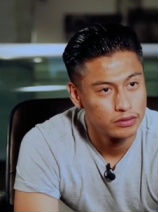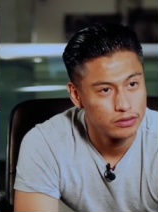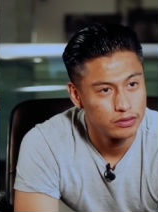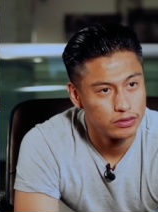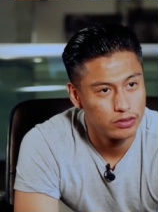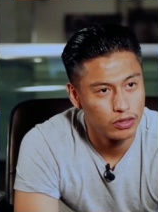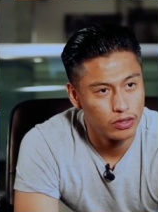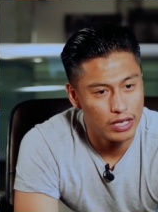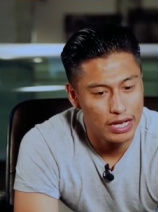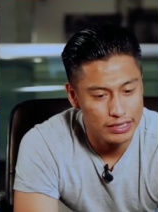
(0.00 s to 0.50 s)

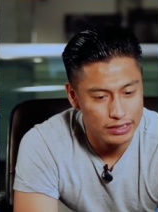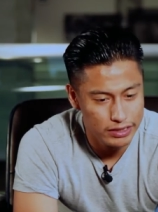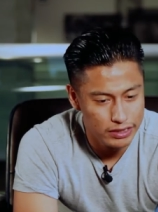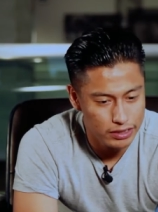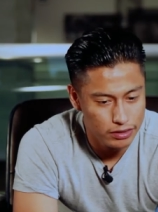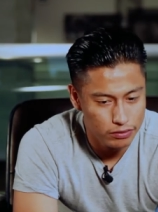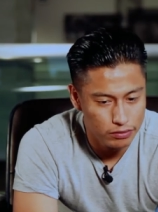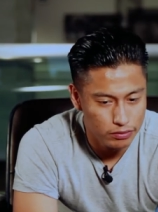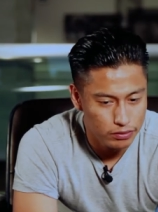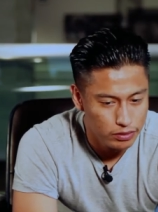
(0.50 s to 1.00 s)
You know, I
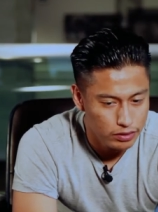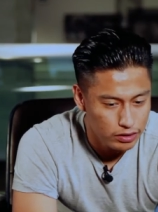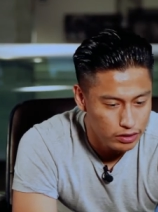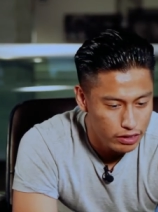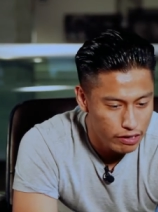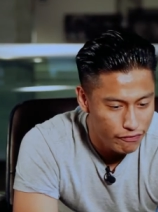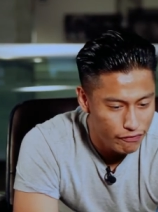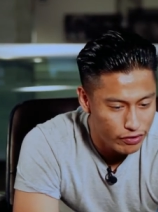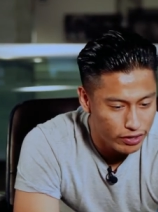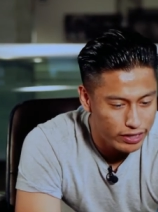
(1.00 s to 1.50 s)
think
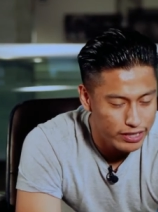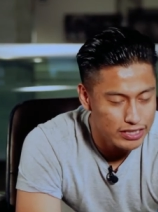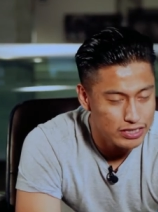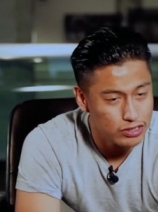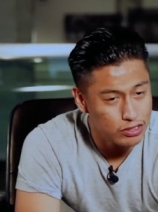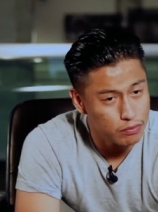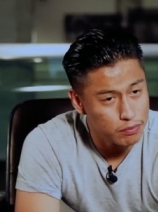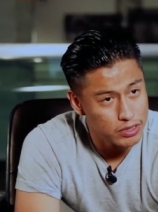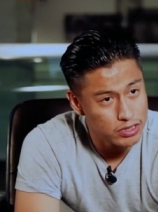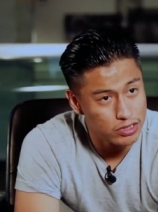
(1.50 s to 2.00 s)
if a kid
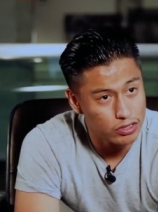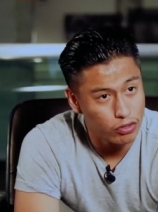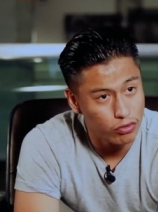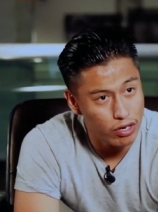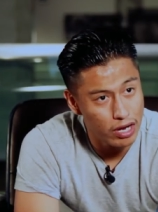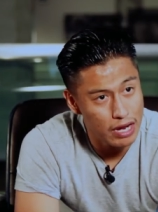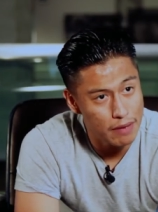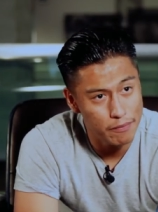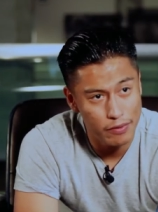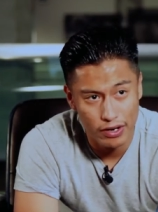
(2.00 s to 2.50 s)
commits a
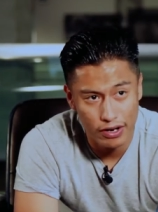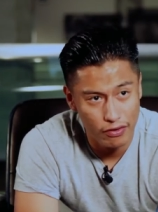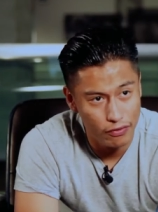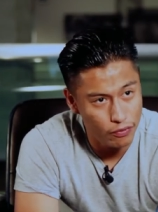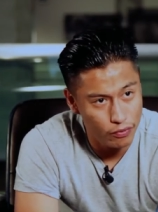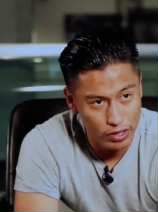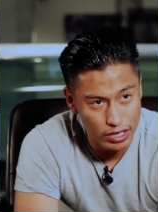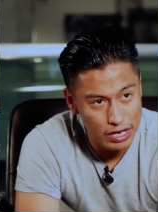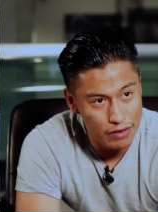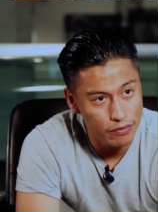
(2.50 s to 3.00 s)
crime or, or
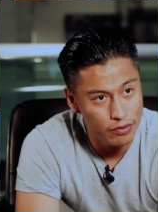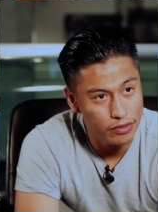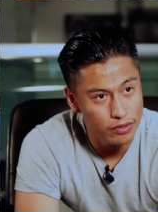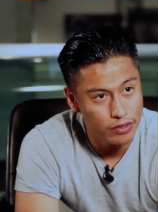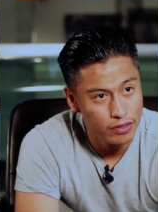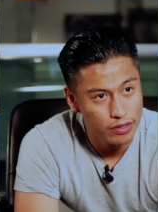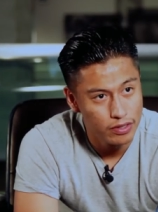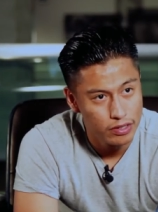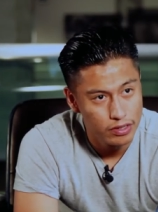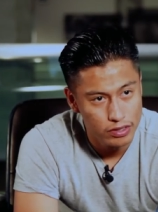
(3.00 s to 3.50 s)

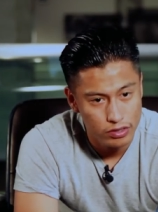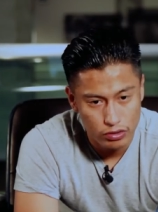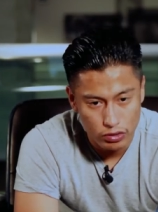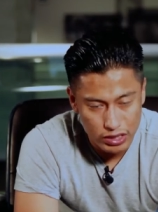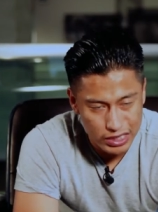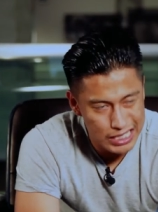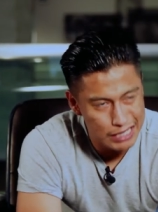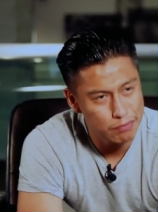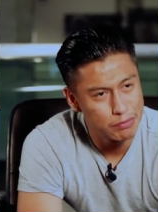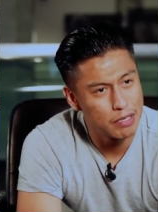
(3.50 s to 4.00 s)
whatever,
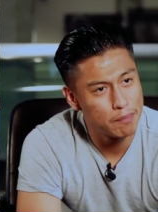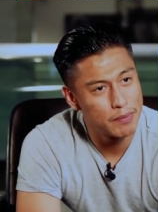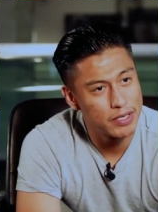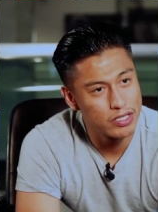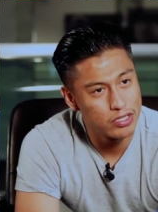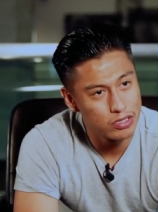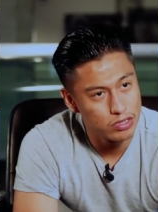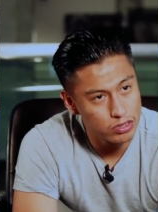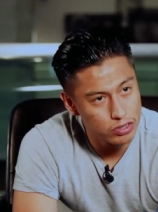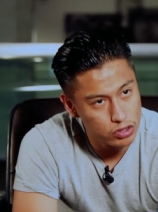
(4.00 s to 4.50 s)
keep them
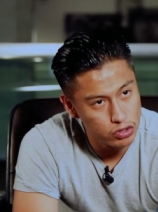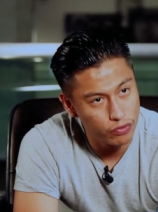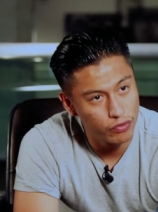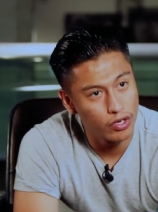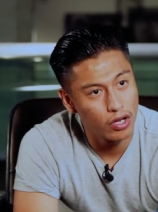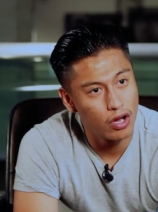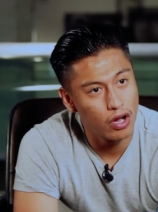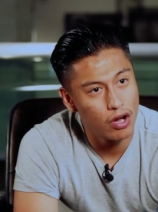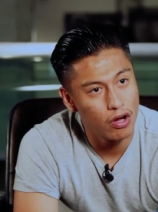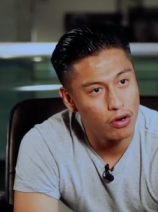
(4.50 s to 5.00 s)
in
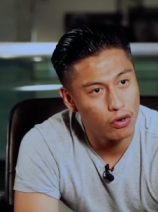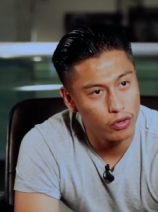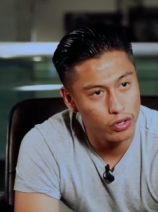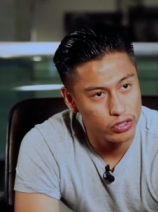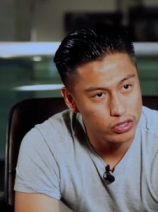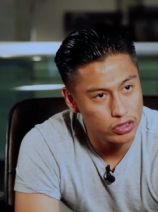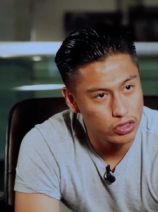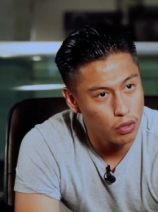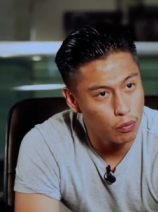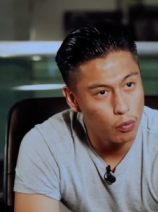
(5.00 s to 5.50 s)
juvenile hall or
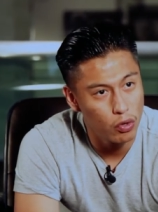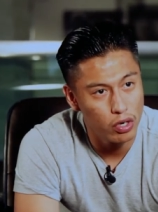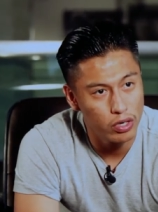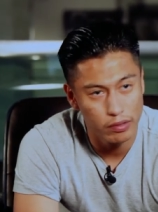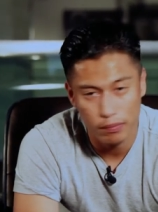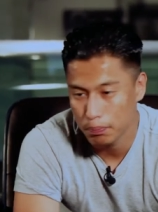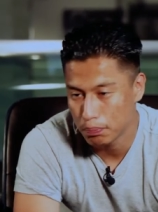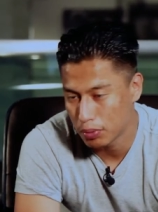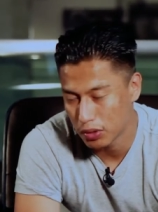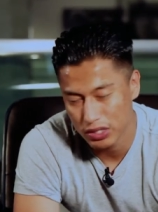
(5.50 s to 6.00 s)
somewhere,
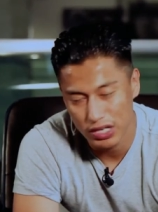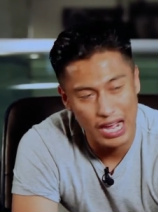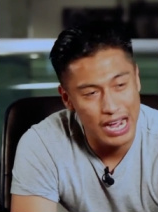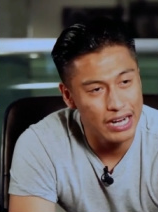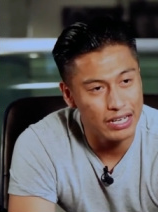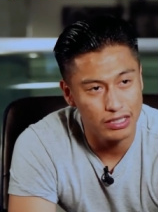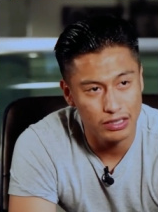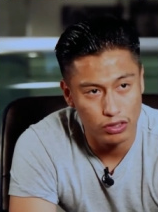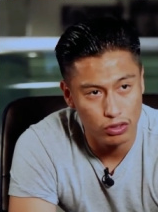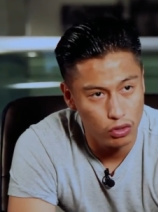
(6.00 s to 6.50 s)
but
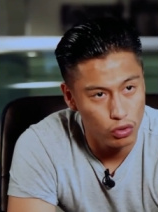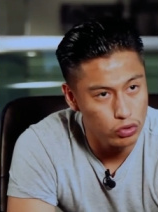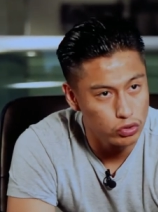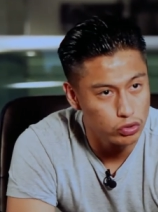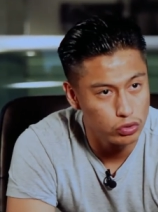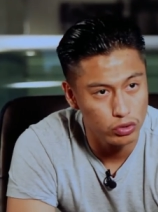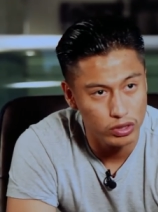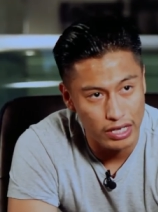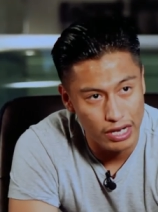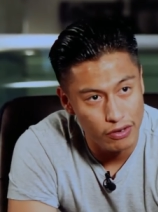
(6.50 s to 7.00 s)
not close
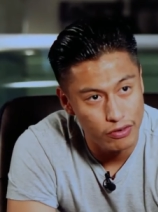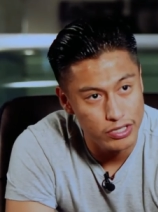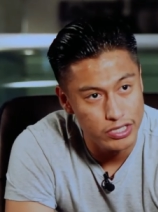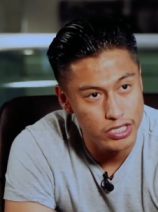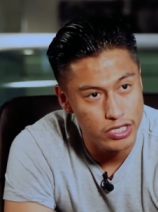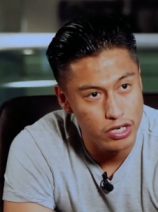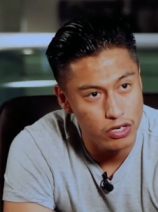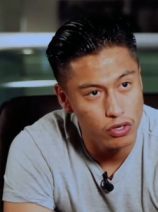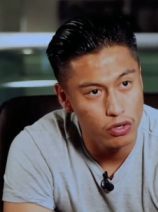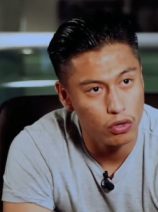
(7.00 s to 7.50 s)
to county
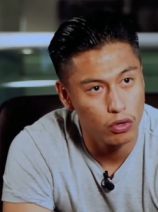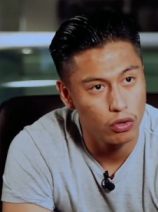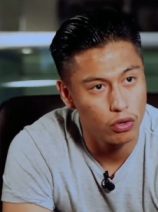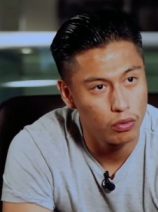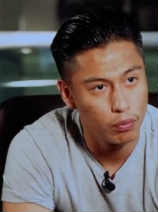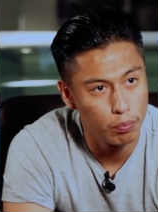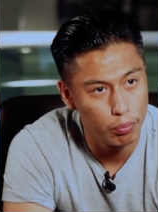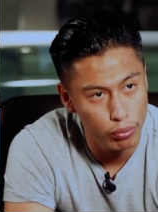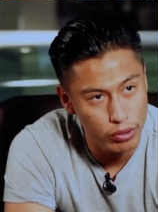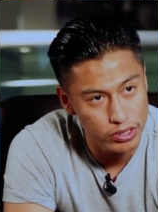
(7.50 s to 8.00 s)
jail
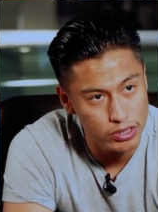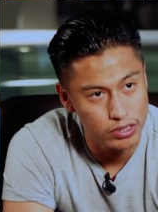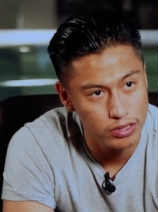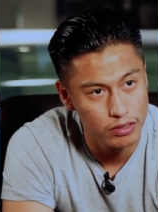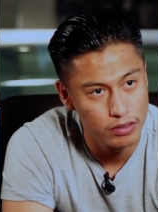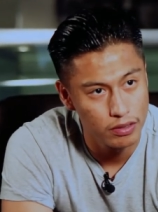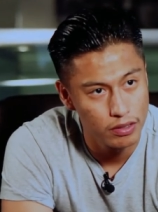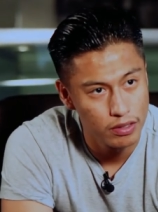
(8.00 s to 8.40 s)
or prison.